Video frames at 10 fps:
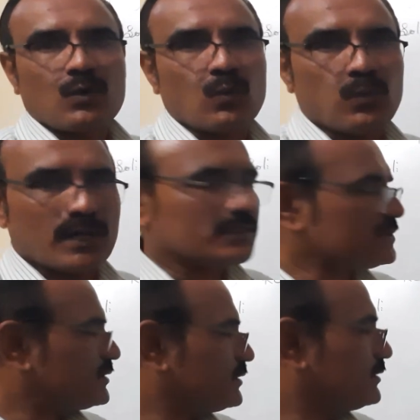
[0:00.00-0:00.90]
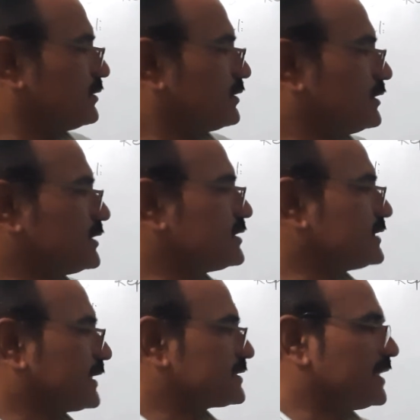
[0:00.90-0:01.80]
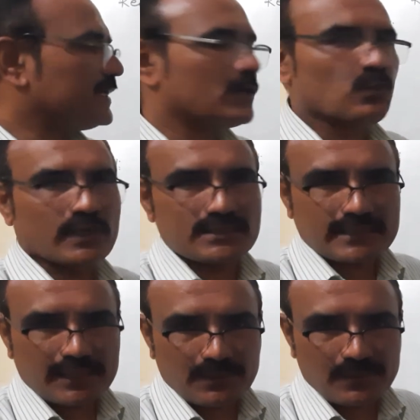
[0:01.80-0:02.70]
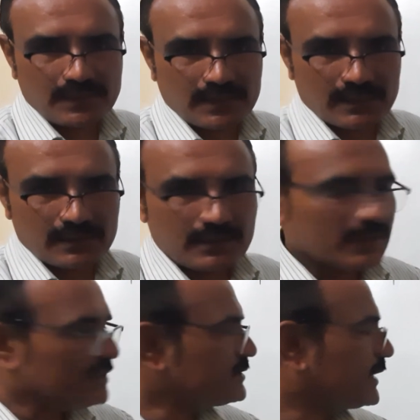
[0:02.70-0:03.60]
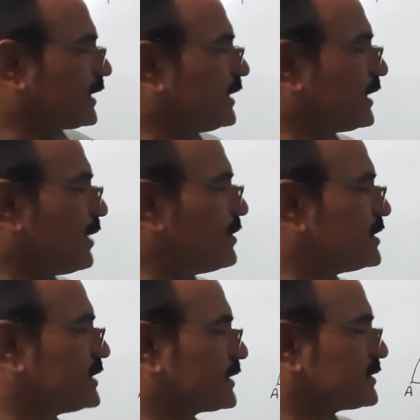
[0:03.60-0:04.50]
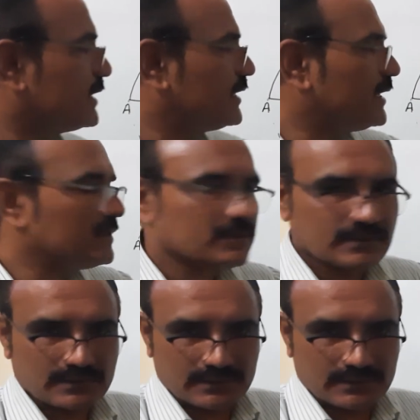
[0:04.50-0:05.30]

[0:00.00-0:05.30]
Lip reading: Once this is extended 1 centimeter, second time it is extended